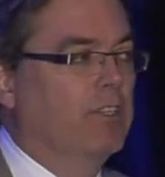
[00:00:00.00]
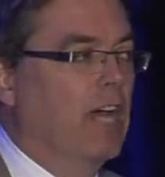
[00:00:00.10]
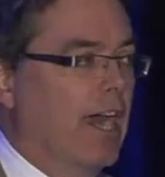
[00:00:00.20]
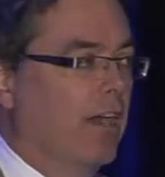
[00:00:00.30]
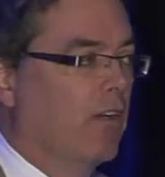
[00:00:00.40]

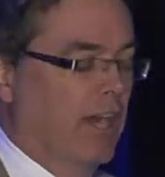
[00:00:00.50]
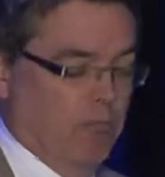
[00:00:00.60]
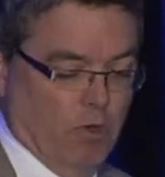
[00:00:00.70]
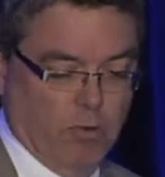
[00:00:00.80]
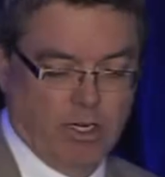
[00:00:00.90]

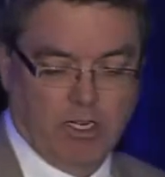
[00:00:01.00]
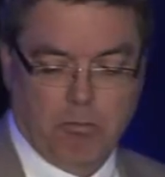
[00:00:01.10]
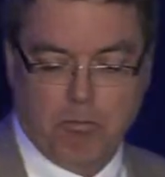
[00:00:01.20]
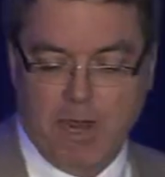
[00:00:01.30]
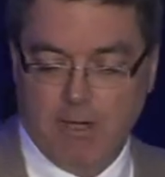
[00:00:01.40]
diagram where we are
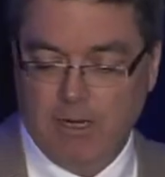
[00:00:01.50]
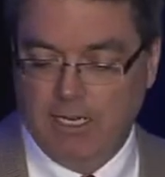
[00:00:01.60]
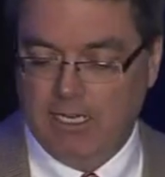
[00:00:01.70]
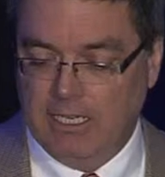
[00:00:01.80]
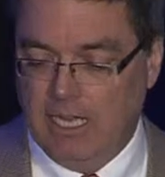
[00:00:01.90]
comparing
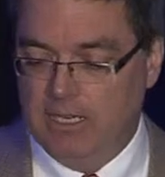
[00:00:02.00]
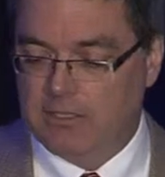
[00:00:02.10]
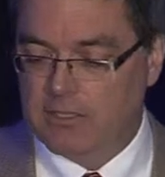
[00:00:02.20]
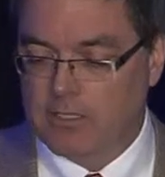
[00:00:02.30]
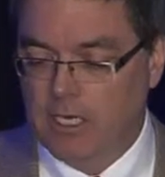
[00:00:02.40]

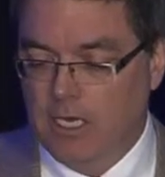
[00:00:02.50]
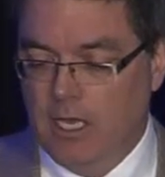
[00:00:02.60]
against